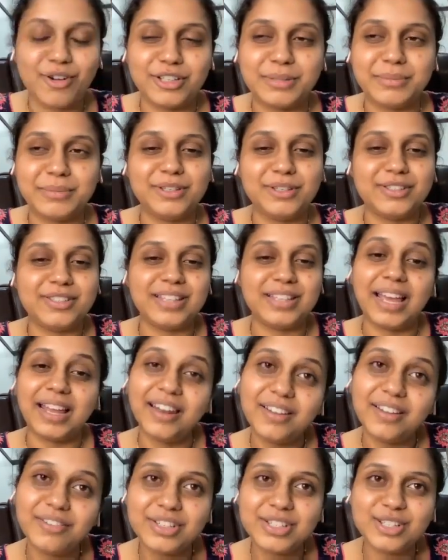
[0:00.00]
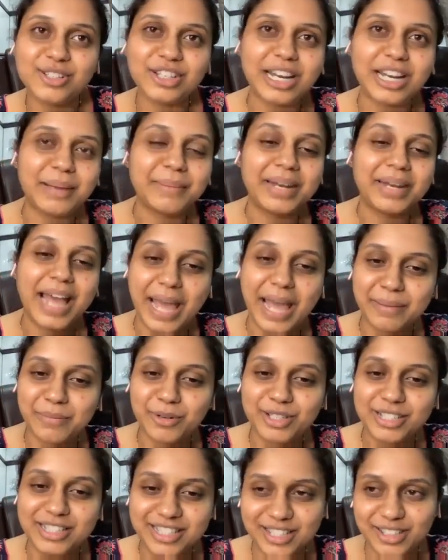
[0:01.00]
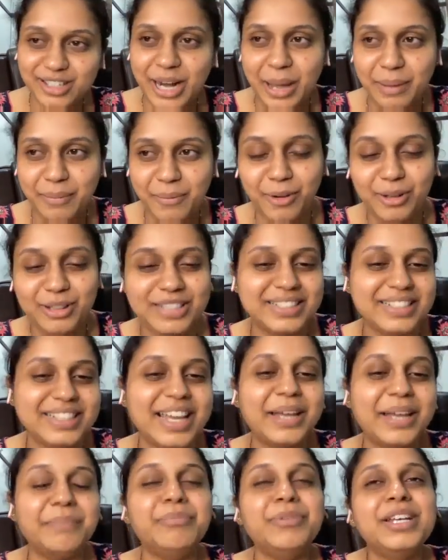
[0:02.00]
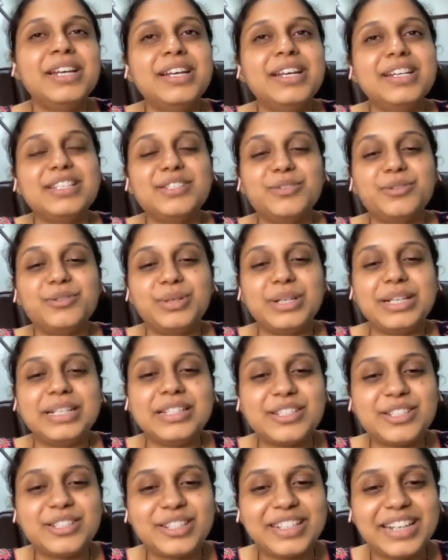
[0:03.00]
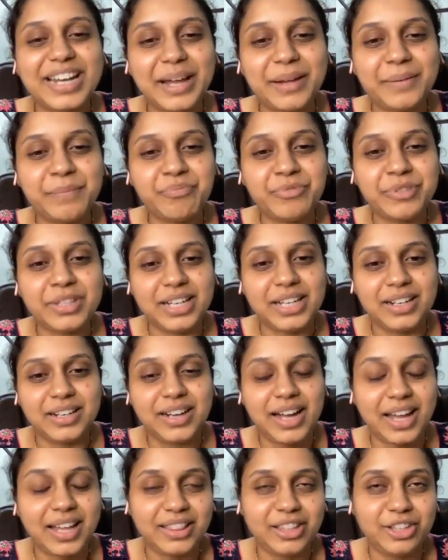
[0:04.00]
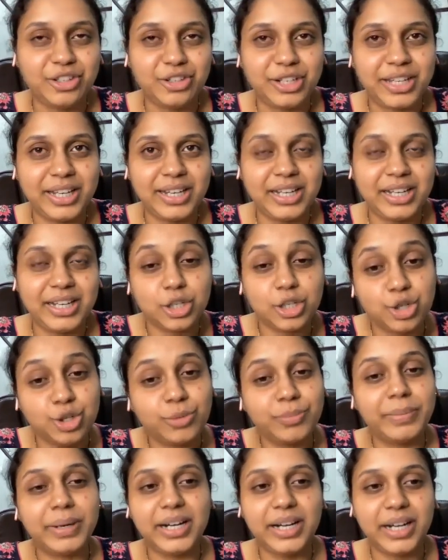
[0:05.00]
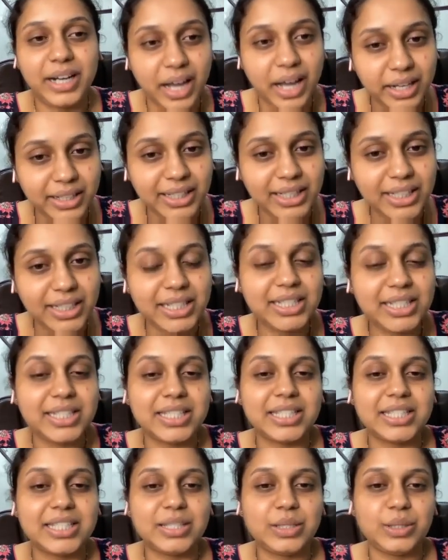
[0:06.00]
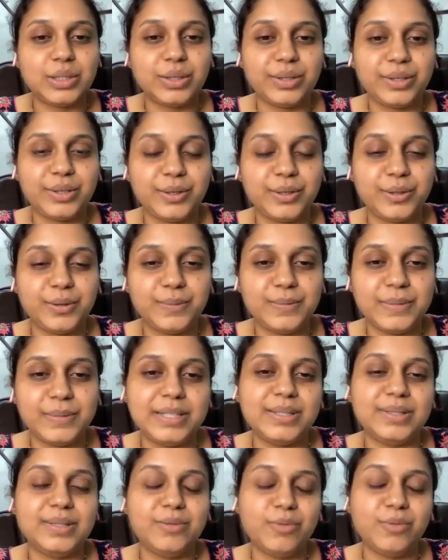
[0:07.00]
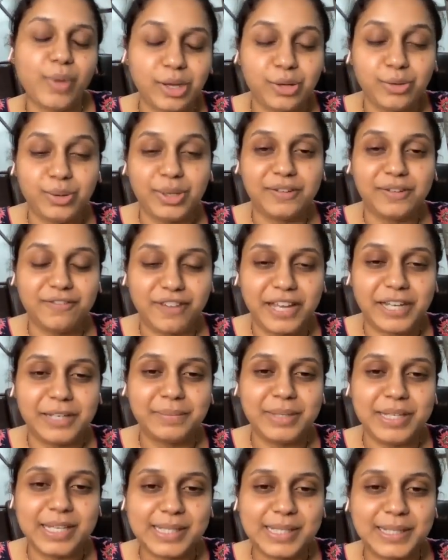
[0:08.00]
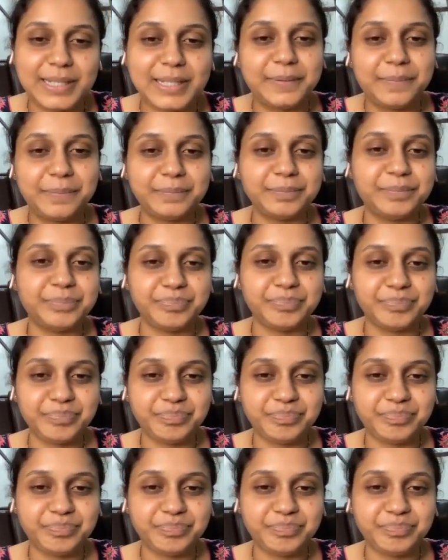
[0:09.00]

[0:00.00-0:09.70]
of course, because I love Instagram and I'm on Instagram all the time. So Instagram at the rate Anjum Bhandari is where you can find me easily.